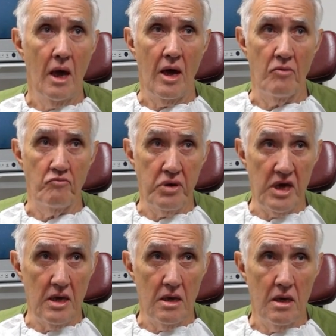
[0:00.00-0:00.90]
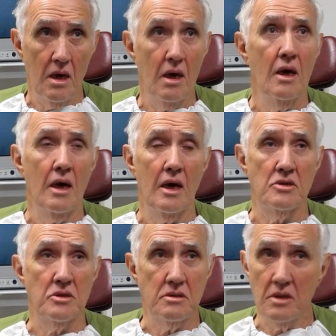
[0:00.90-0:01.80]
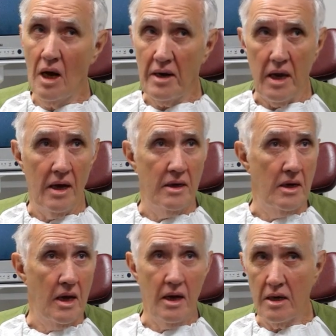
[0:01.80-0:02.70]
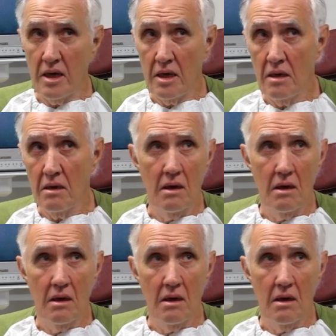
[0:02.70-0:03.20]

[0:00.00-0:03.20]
and B, has not had any